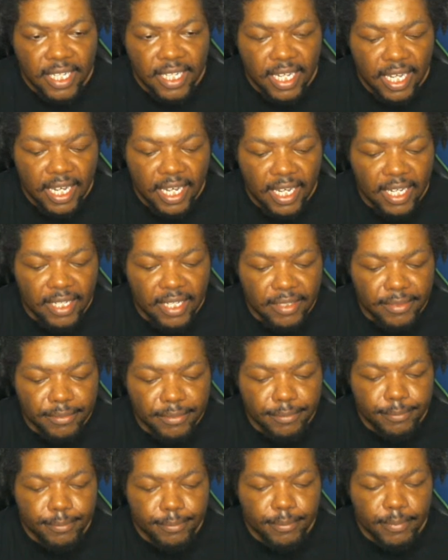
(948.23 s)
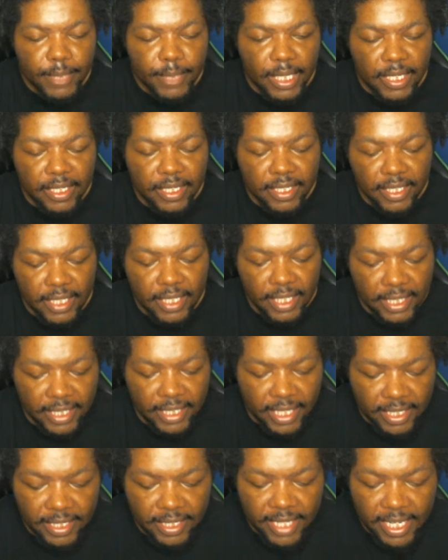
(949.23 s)
That's
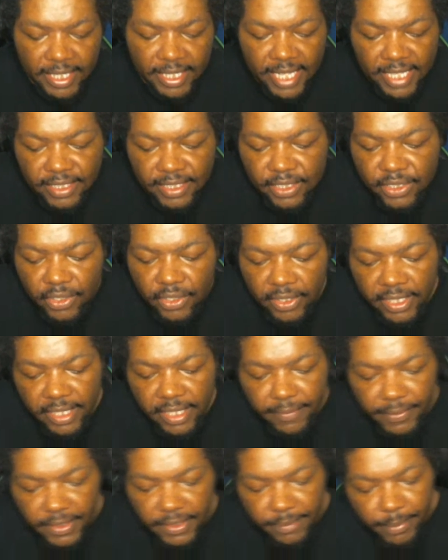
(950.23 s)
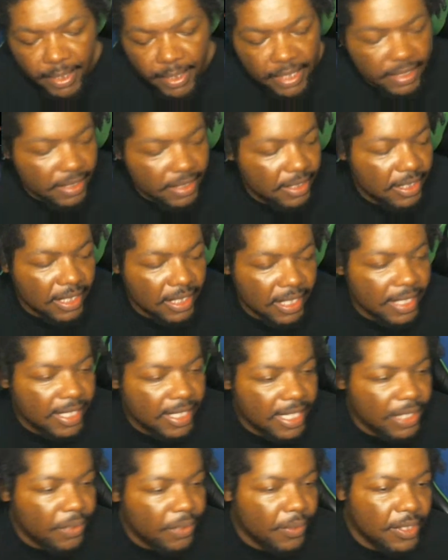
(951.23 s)
the stark difference. But
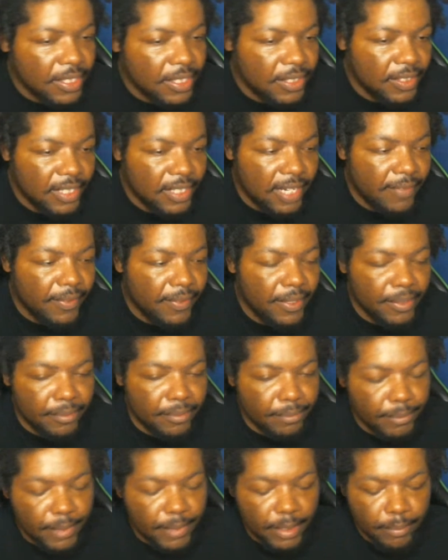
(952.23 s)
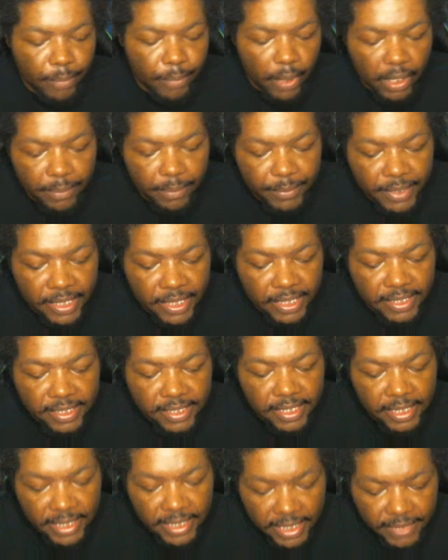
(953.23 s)
Kandorians is never brought up in this.
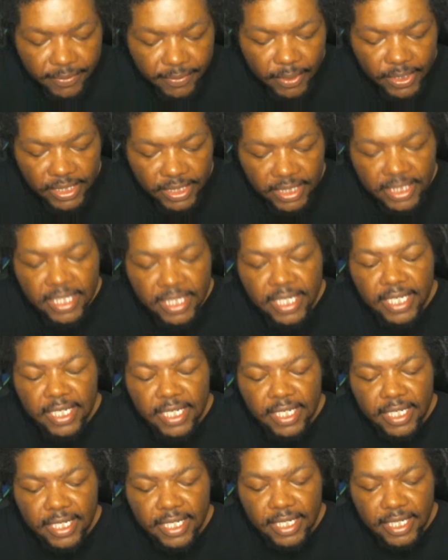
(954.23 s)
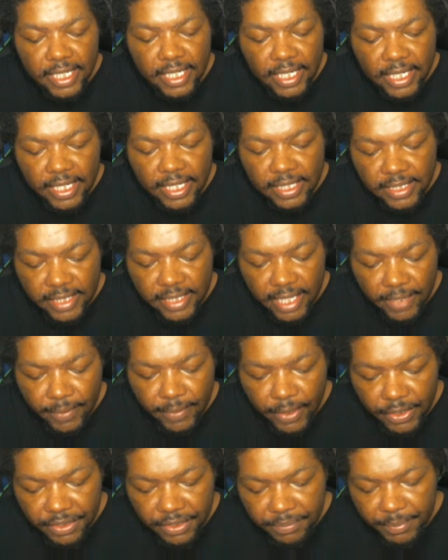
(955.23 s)
In this version, it's
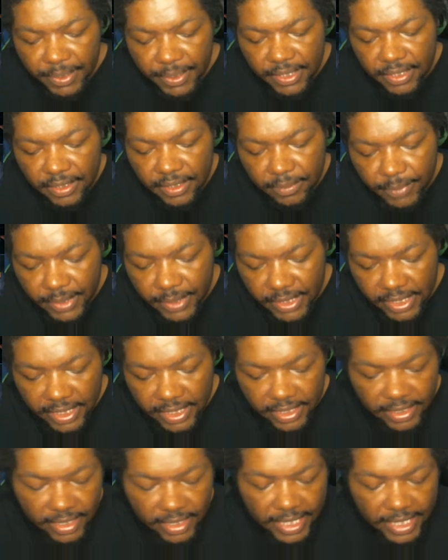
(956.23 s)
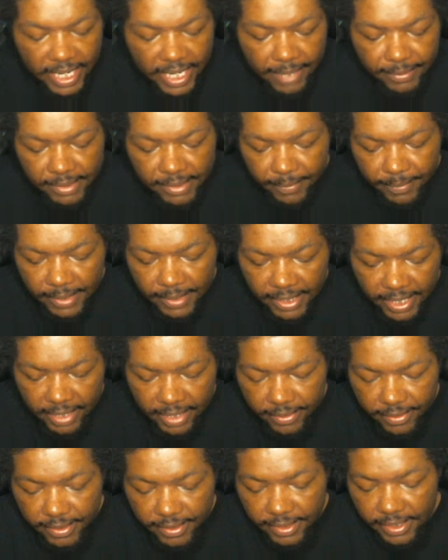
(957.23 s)
Tyrell's species, which is named something
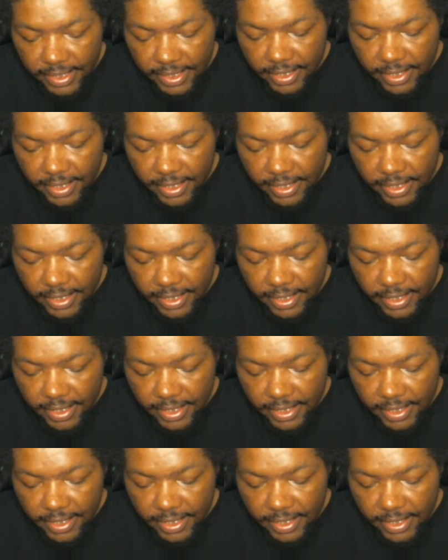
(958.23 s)
else.